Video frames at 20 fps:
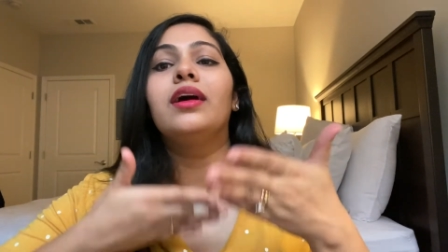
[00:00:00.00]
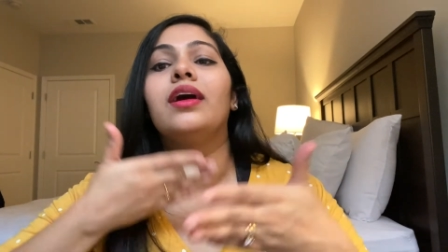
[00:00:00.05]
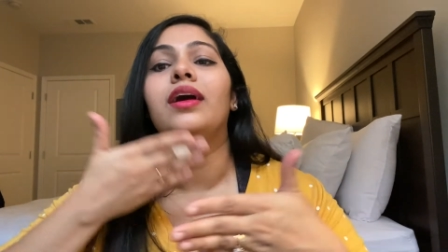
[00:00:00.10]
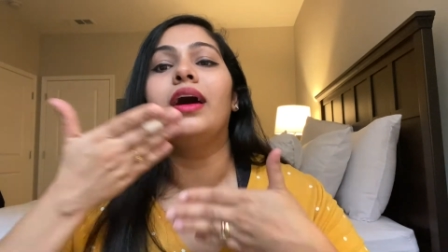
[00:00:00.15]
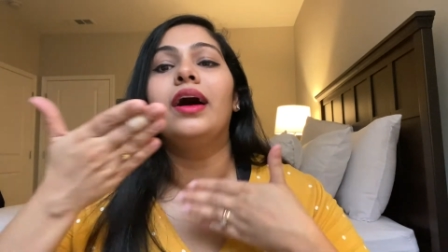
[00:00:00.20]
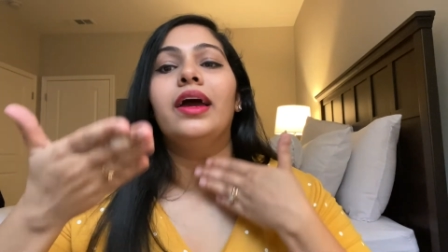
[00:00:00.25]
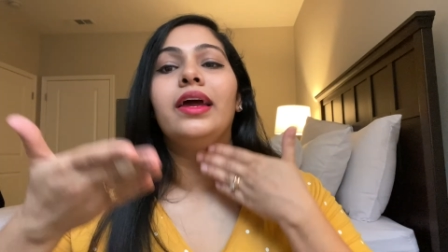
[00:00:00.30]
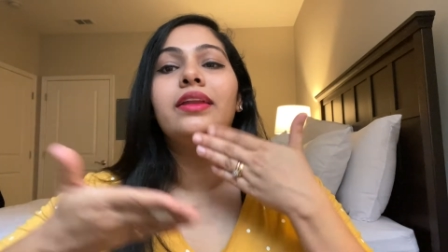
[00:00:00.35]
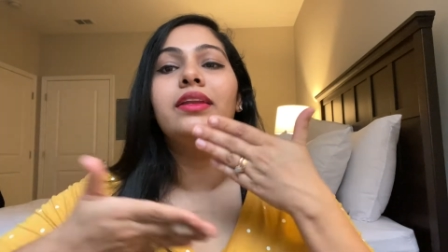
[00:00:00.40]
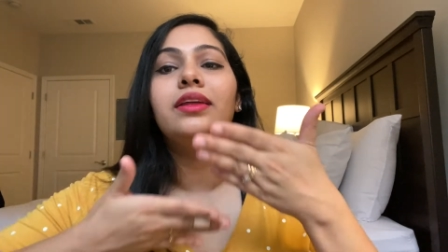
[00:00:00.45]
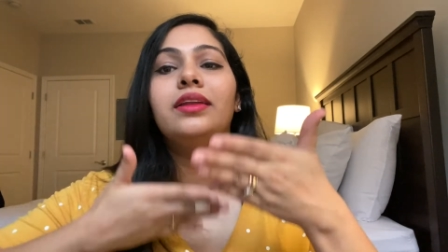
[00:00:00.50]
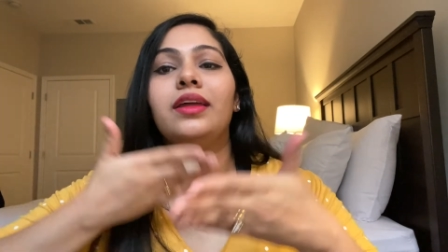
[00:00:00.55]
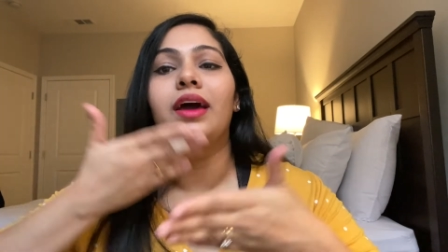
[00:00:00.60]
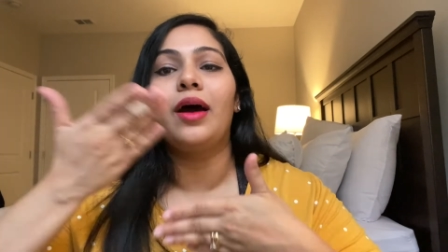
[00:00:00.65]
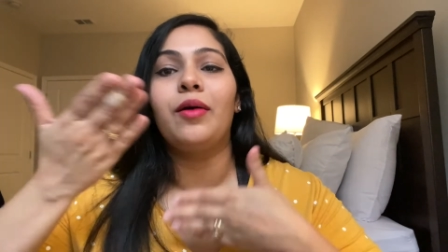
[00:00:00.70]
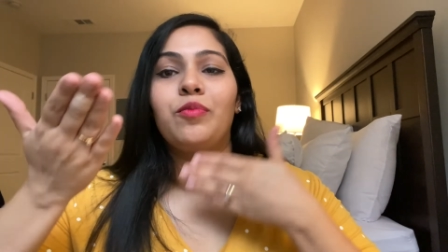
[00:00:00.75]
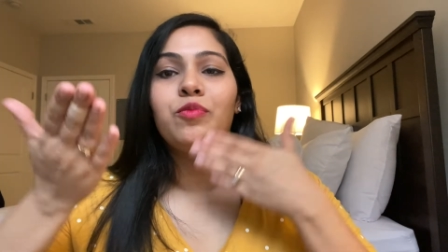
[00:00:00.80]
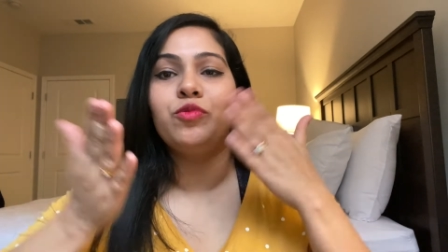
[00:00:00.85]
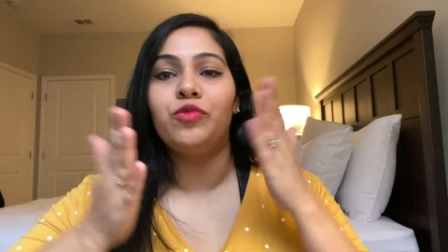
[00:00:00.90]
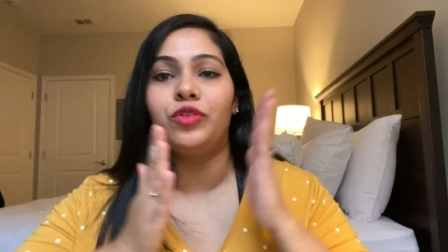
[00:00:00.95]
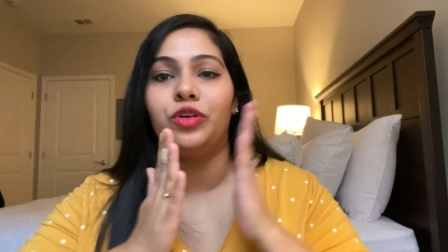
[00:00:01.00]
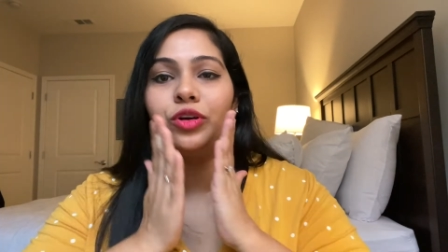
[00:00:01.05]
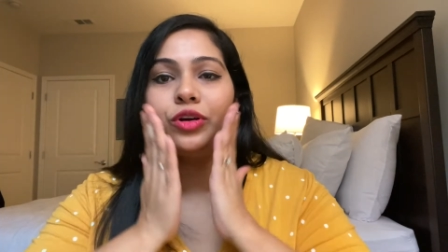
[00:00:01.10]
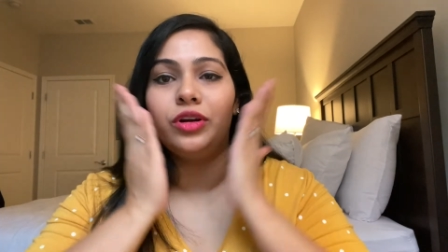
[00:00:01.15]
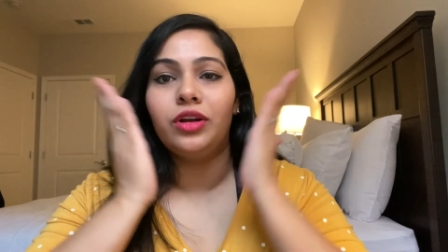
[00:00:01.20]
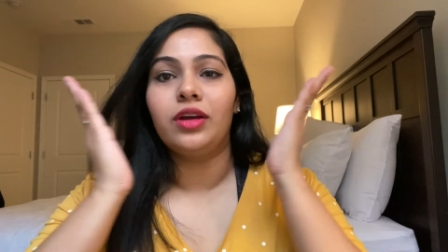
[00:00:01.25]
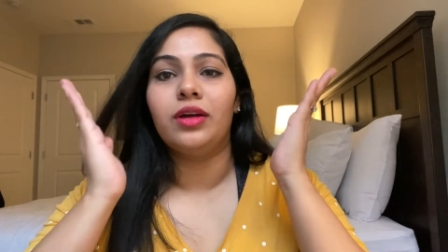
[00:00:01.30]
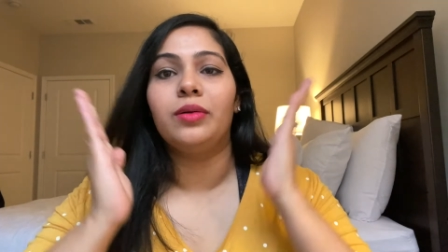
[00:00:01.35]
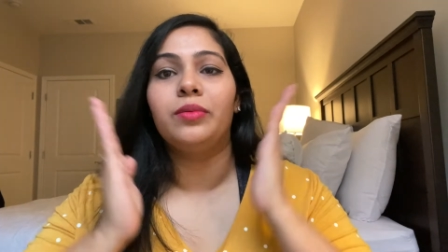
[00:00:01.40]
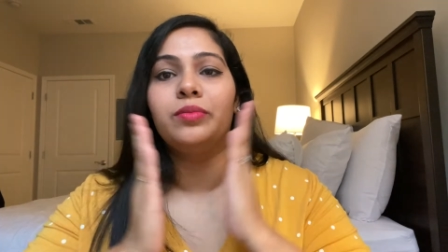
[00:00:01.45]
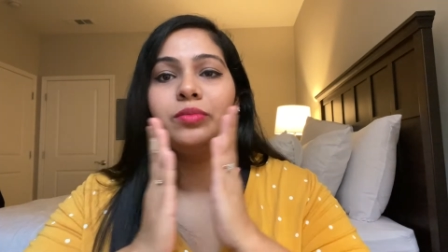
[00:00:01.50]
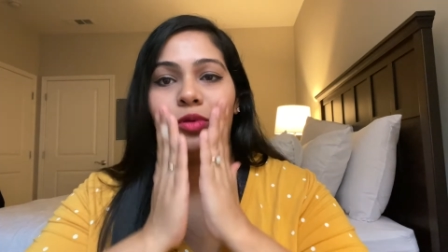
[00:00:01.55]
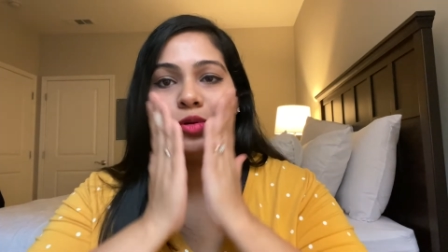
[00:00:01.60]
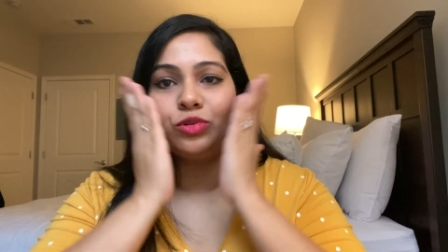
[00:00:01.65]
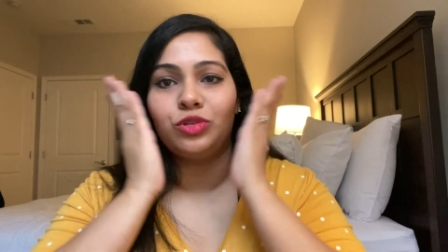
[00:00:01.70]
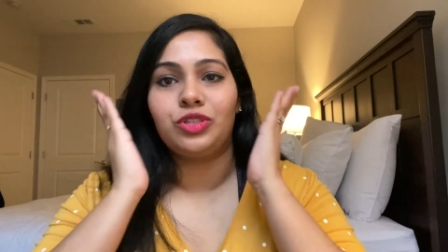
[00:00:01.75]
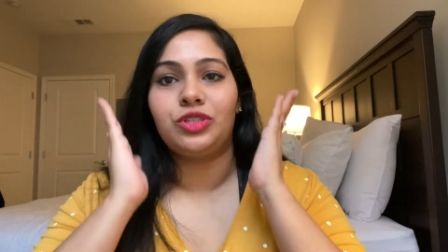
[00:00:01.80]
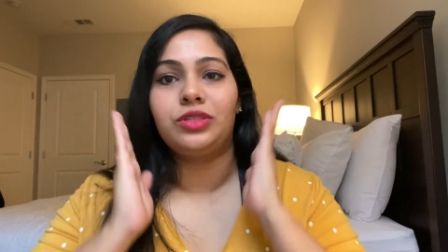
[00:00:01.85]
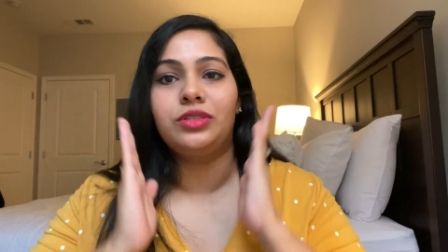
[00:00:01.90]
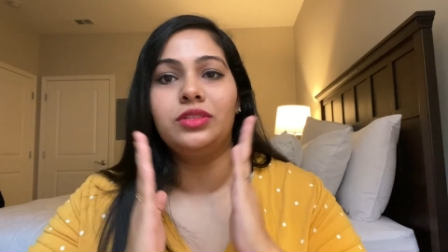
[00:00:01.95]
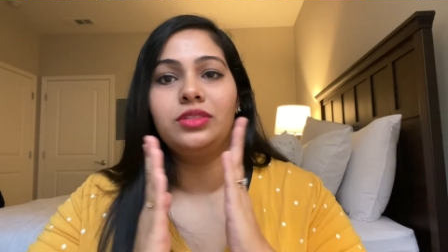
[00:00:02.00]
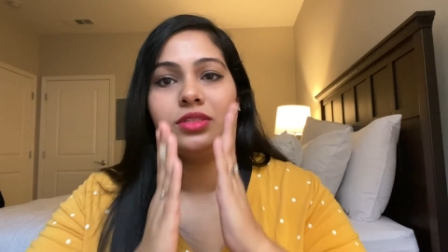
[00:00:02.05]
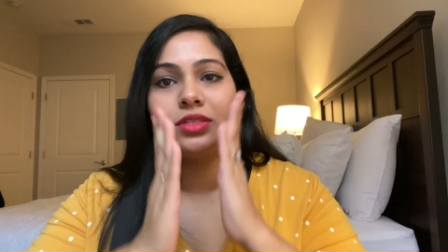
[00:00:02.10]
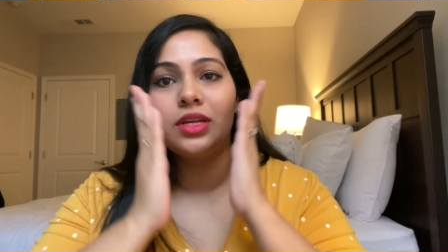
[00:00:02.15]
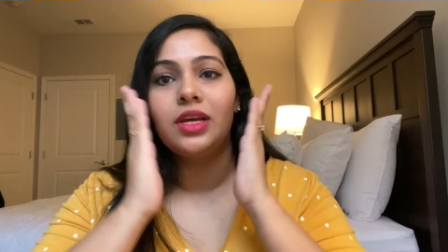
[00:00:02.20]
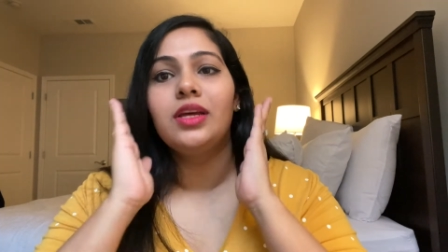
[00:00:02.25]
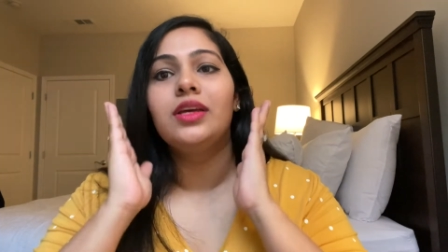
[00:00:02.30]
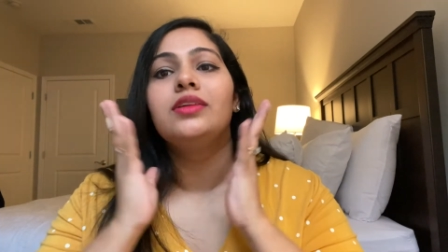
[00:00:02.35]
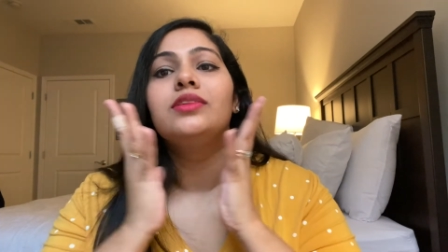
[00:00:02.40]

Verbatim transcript: I did upward motions